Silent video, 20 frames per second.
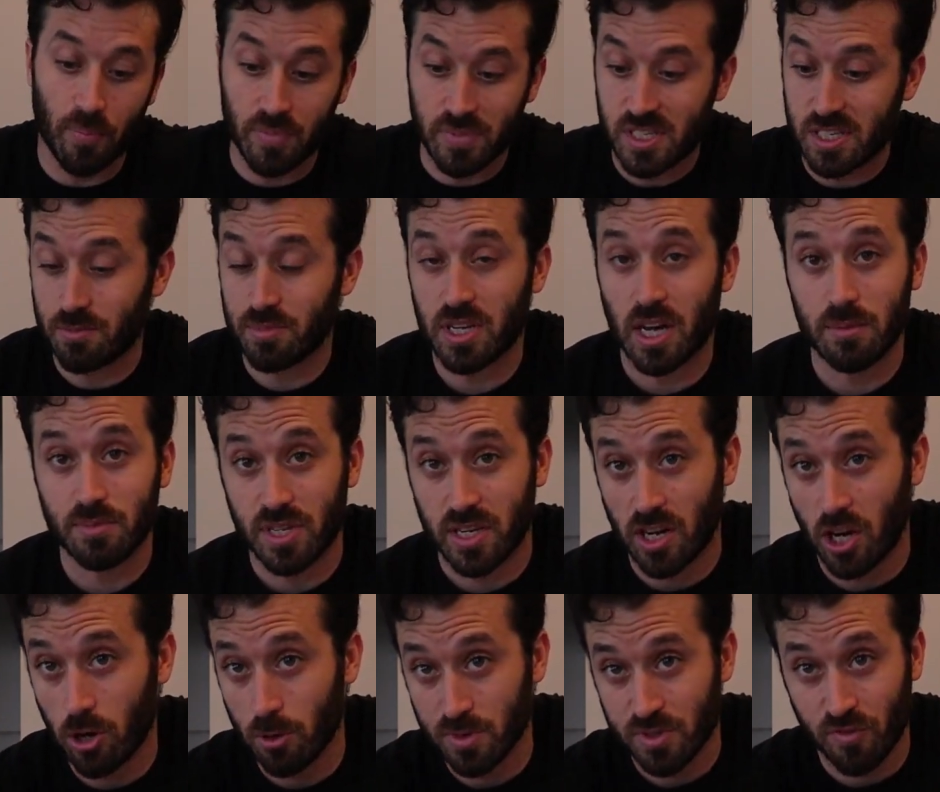Sometimes it
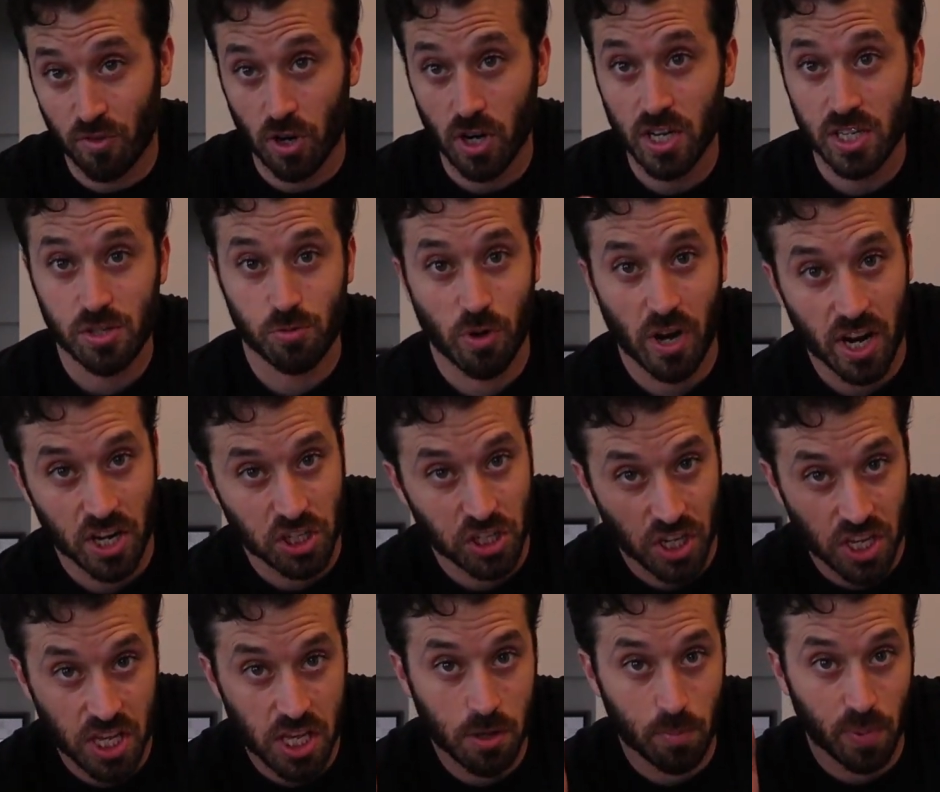helps for us. We
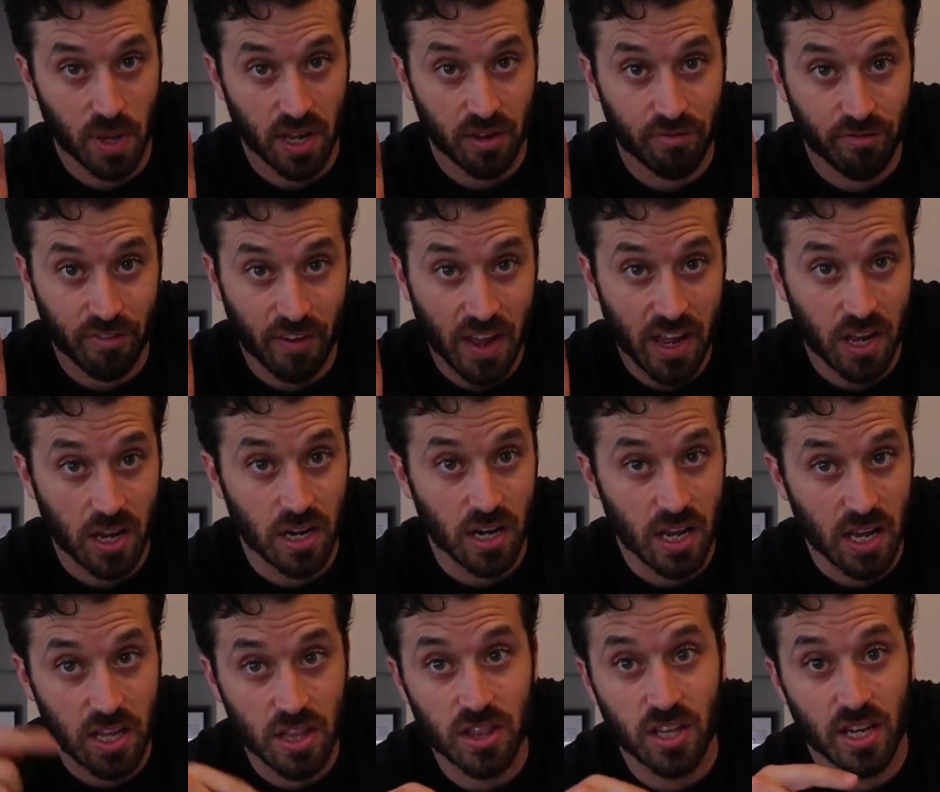actually keep a fan
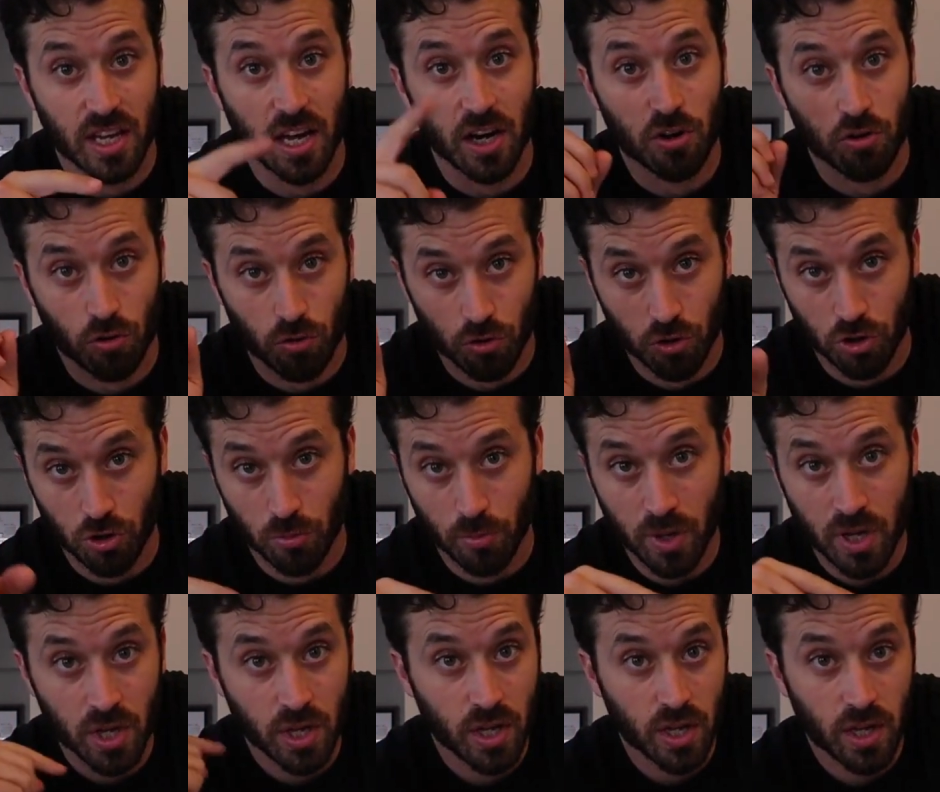in the gecko
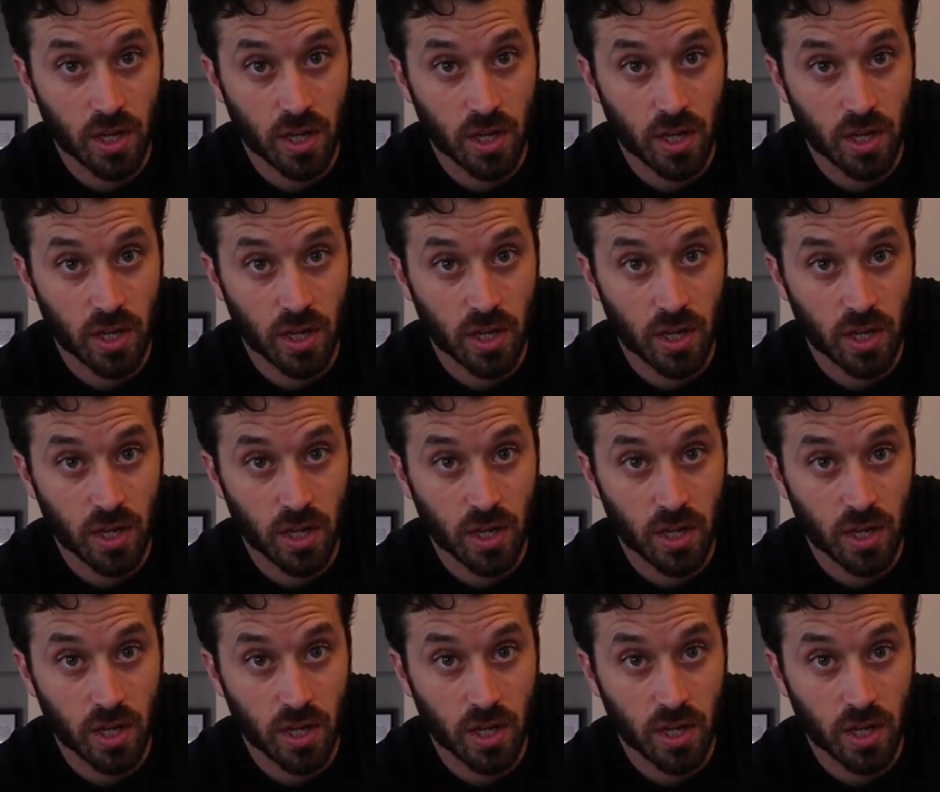room